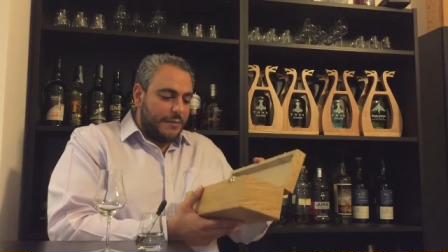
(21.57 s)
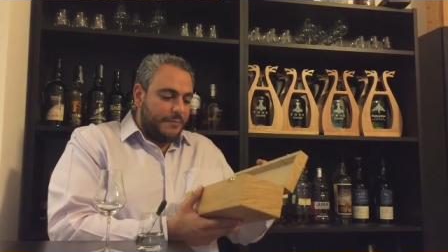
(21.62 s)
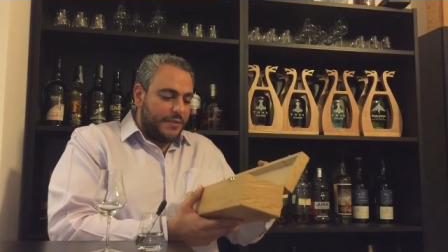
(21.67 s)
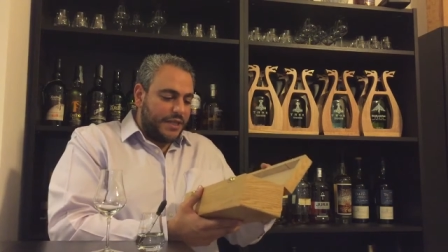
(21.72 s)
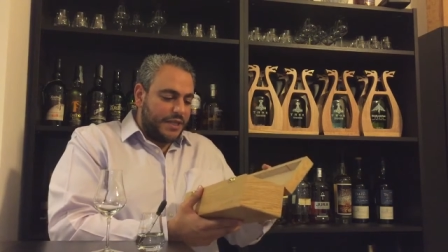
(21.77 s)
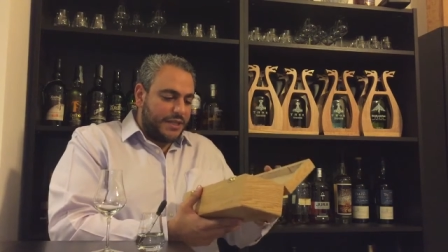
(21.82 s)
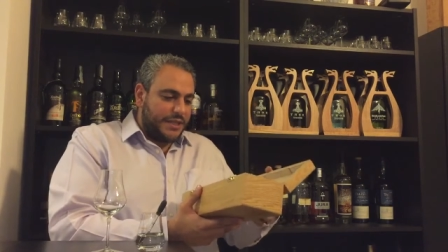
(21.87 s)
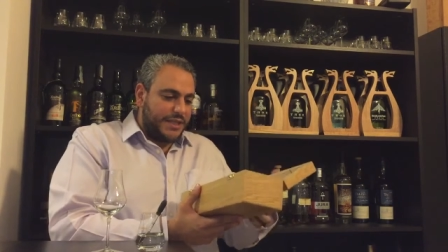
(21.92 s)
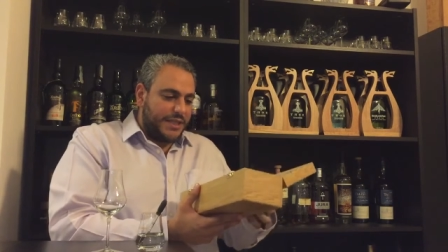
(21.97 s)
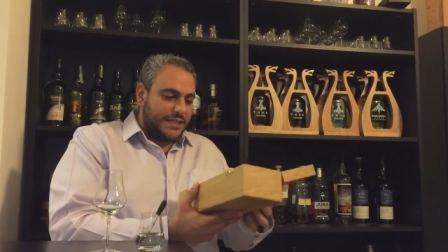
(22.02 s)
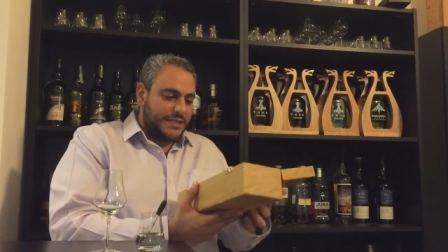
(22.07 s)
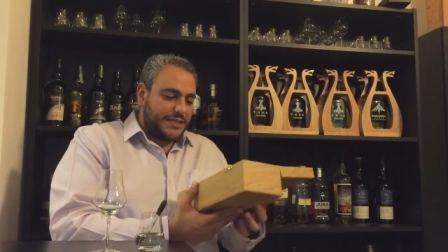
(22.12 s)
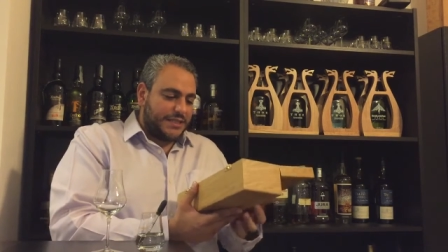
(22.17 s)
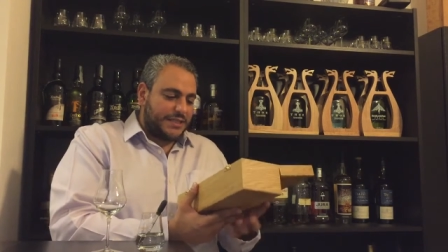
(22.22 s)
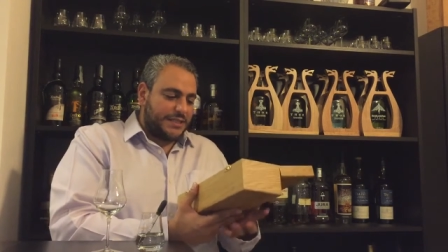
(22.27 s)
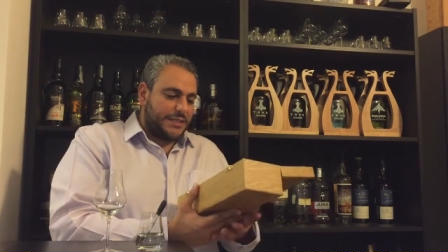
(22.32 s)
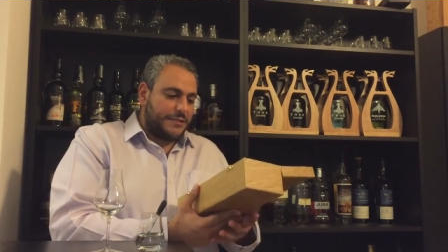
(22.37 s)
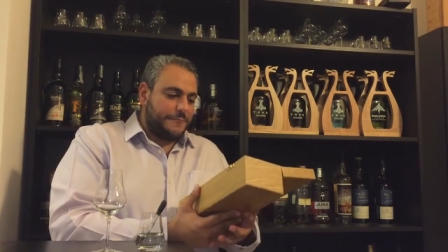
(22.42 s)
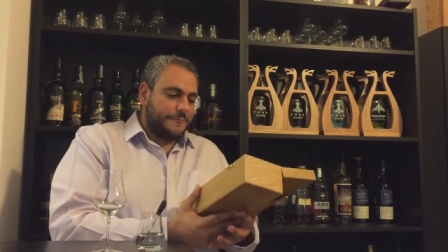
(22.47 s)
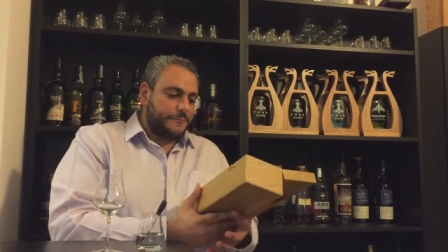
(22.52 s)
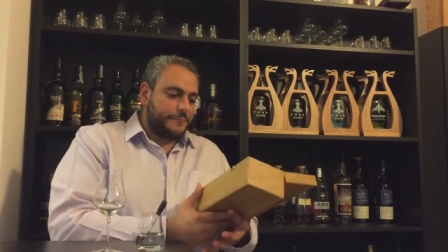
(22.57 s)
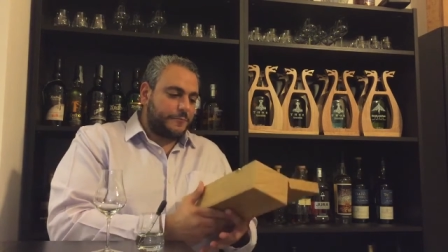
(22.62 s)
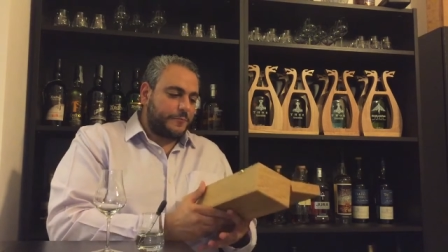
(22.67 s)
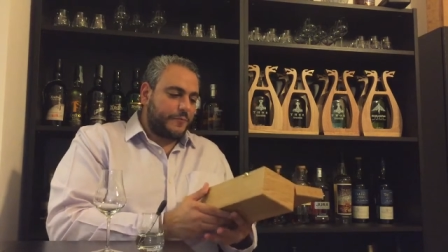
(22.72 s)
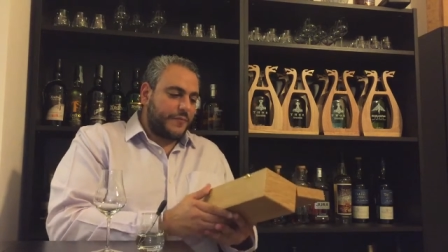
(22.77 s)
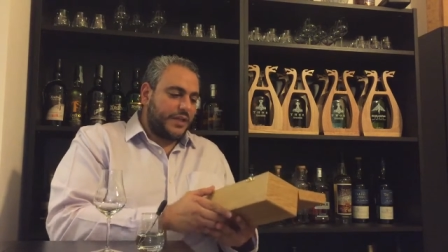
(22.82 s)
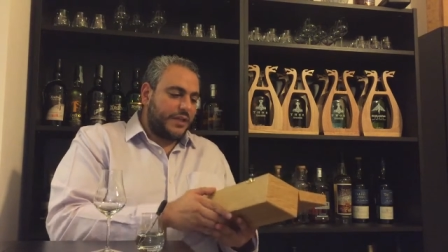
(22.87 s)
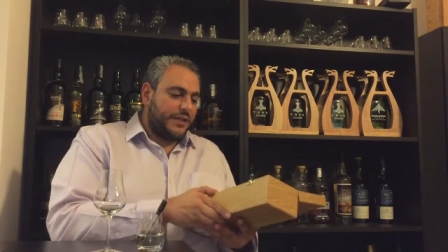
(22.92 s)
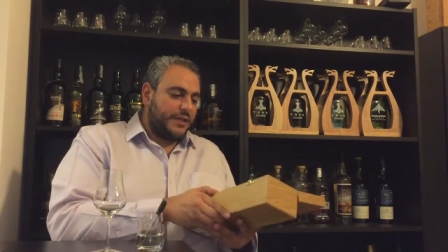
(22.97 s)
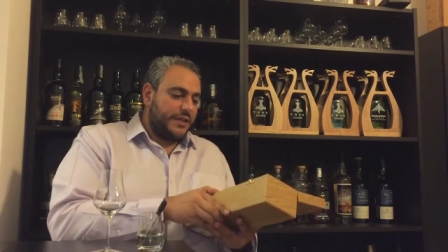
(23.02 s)
But this,
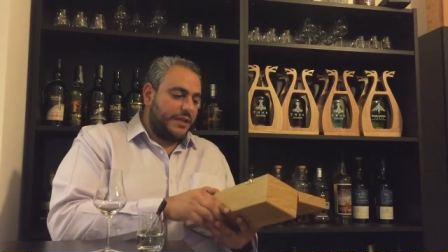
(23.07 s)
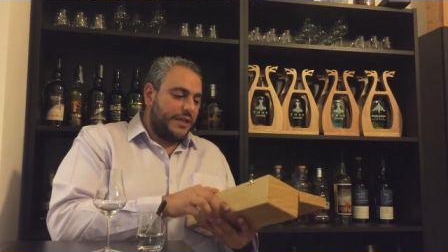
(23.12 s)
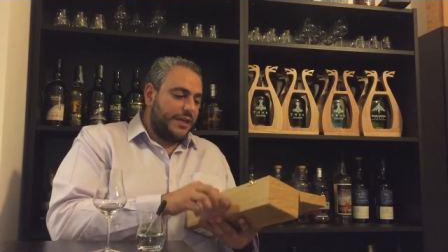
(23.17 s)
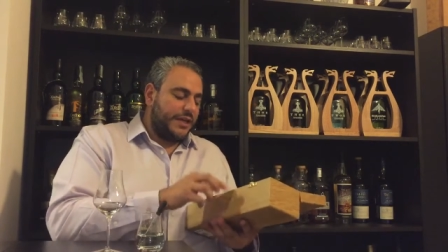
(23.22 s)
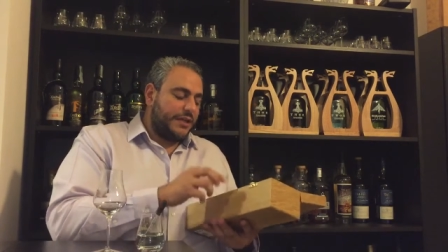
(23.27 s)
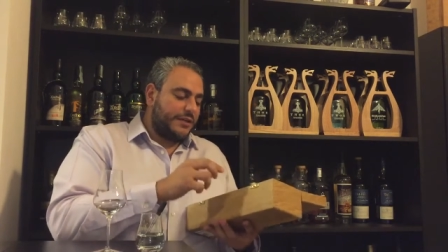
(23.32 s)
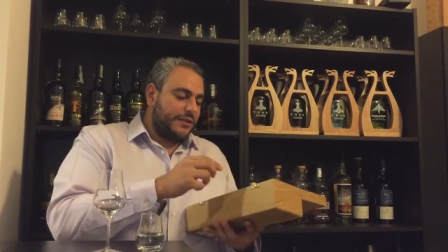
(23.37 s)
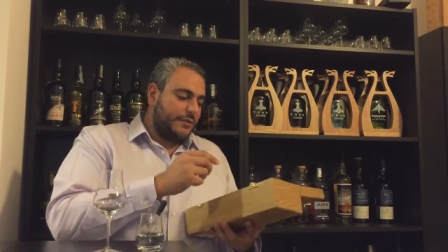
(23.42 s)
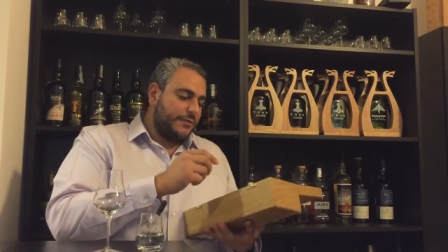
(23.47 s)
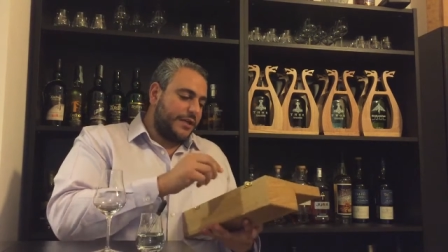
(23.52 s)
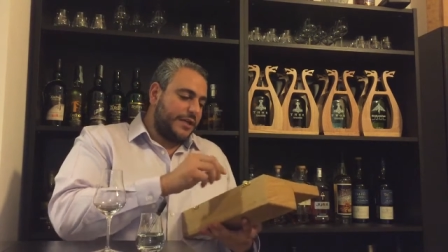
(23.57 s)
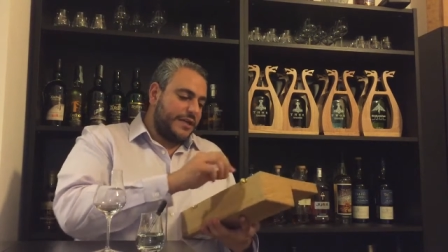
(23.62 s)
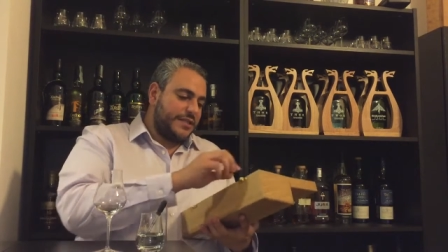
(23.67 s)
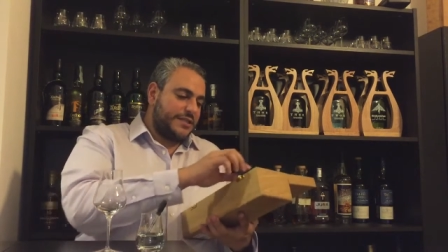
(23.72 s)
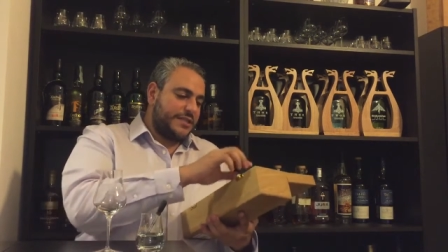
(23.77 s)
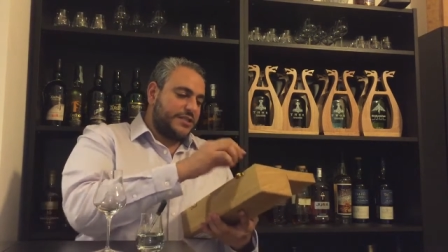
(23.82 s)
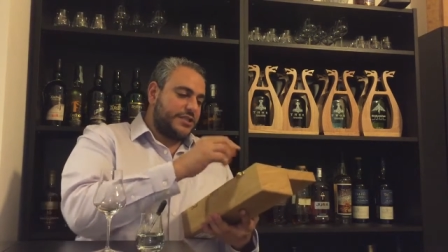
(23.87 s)
I don't know what it is.